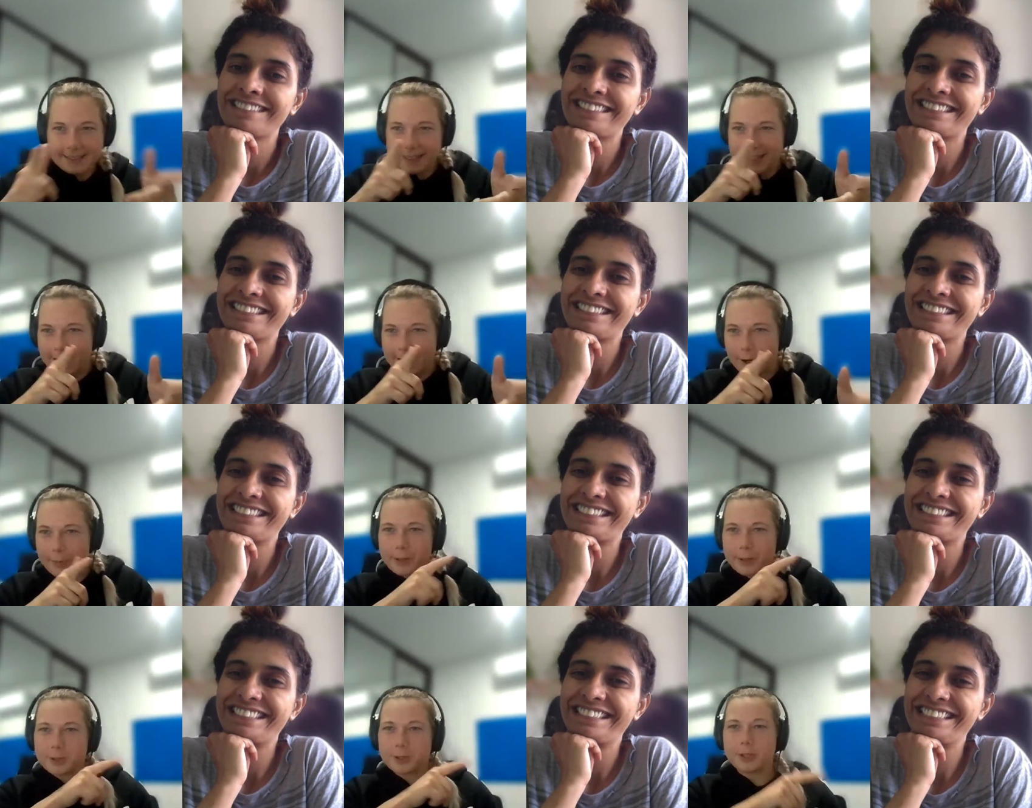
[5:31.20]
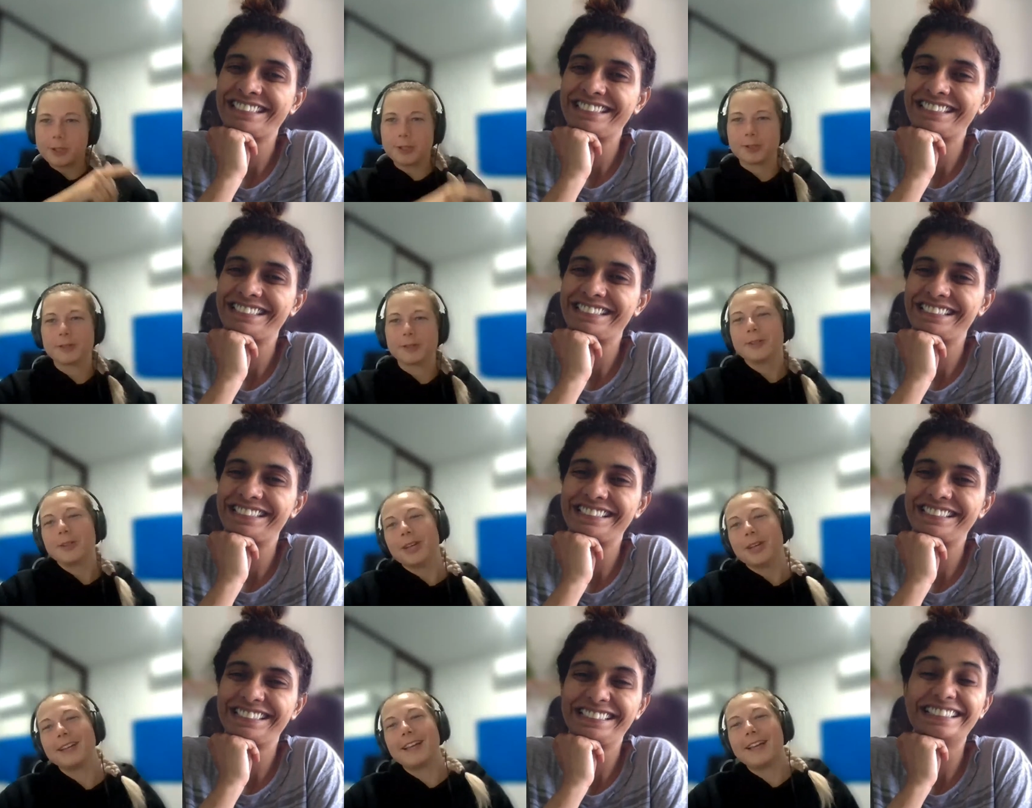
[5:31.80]
Speaker 1: how about you?"
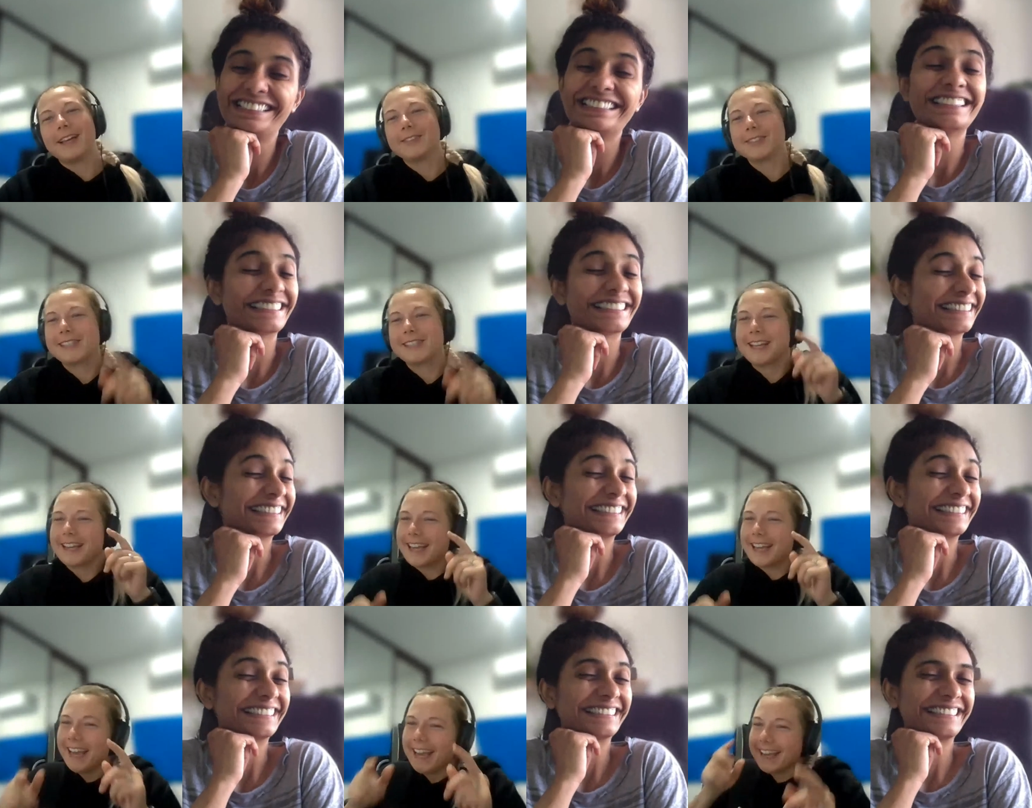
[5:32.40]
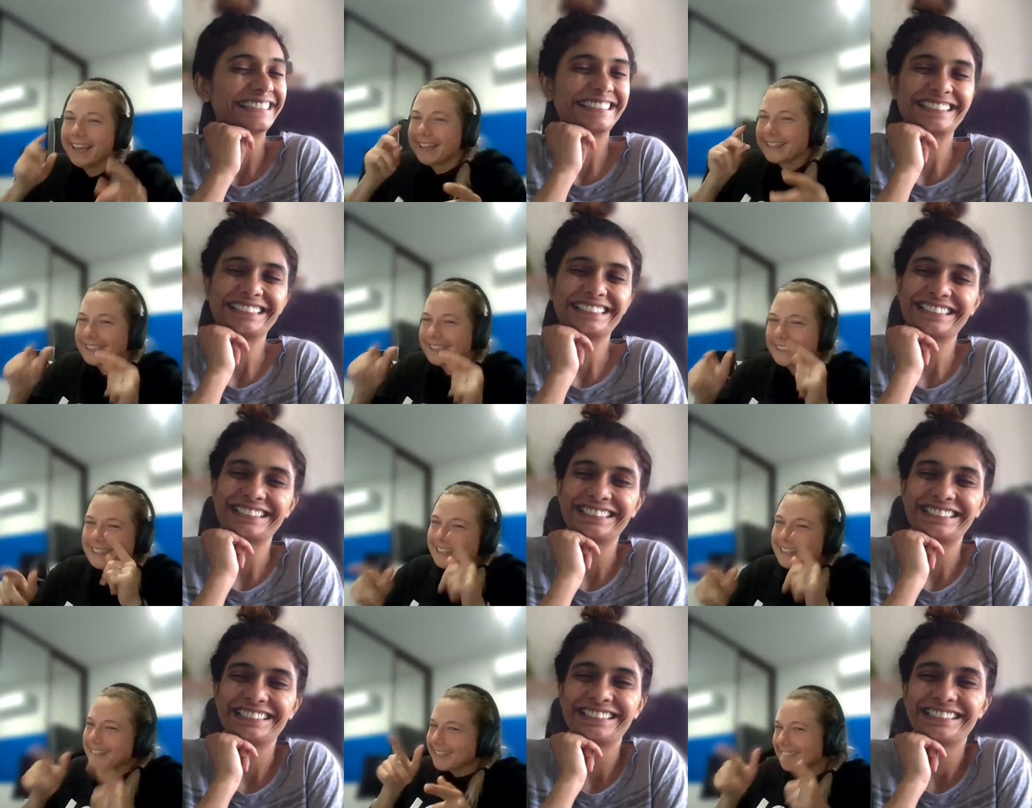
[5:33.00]
And I was like, "Hey,
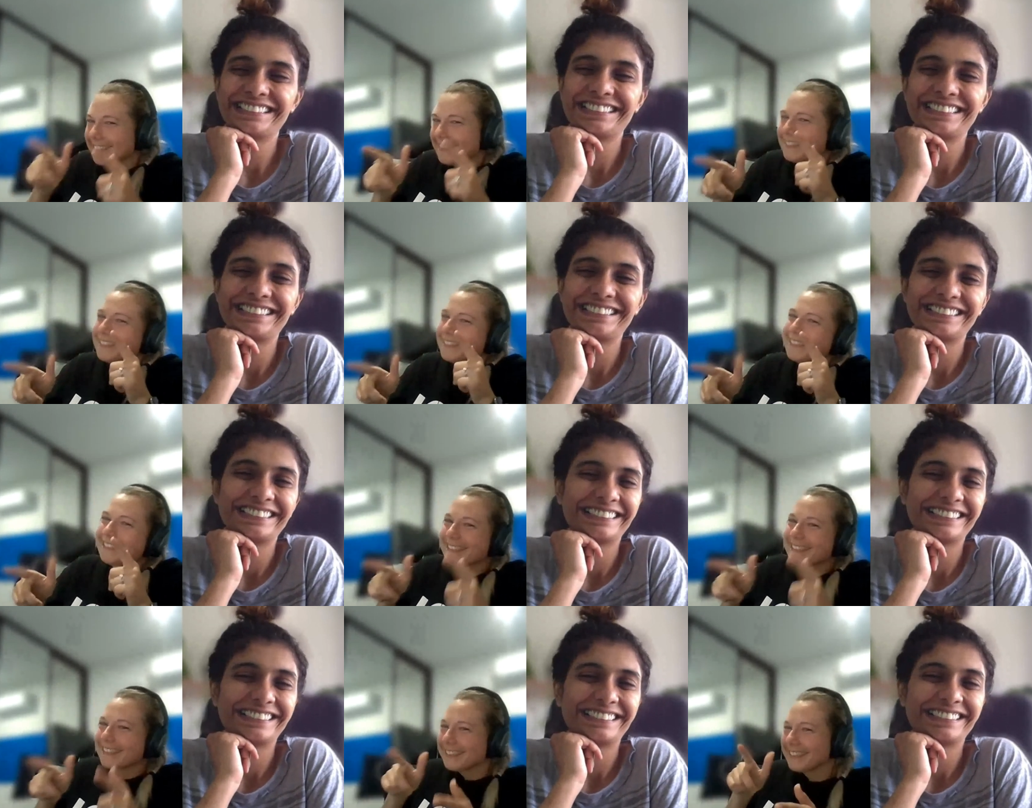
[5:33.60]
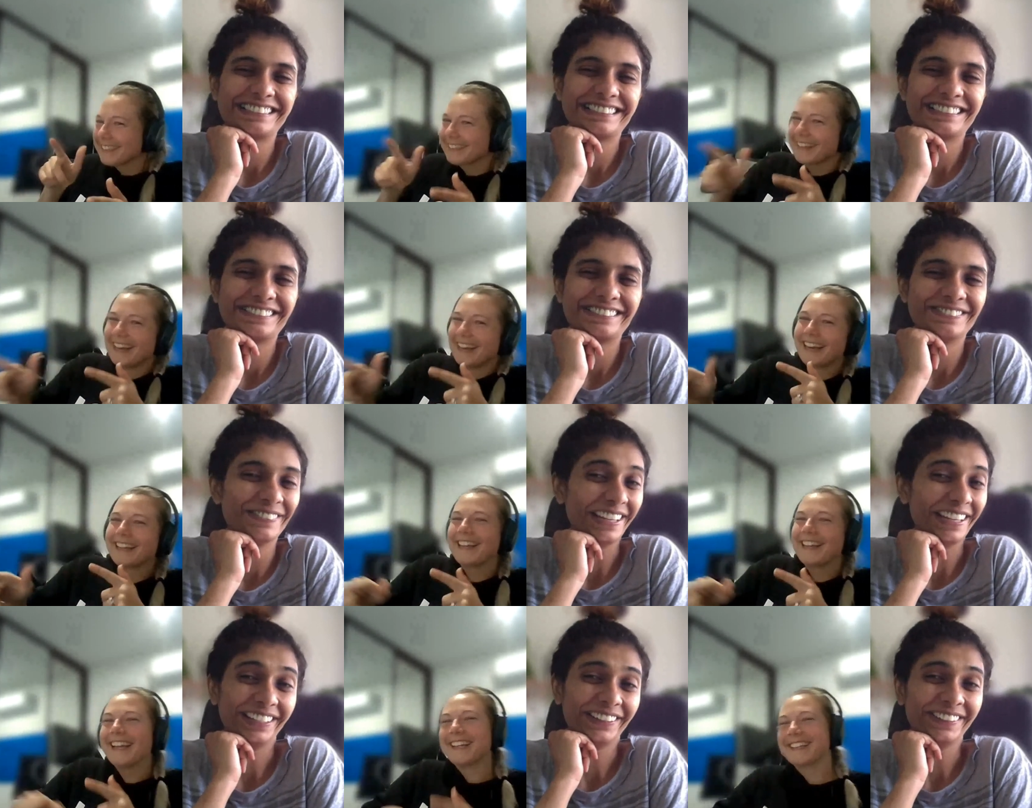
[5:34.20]
I
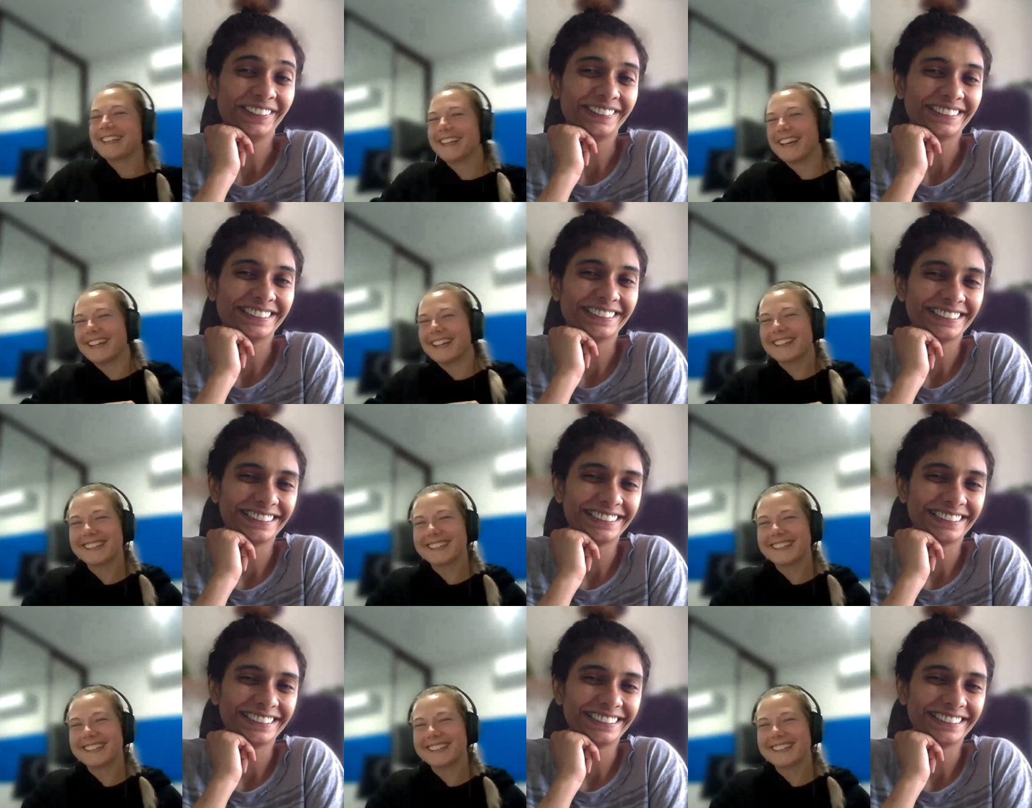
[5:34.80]
what? like that."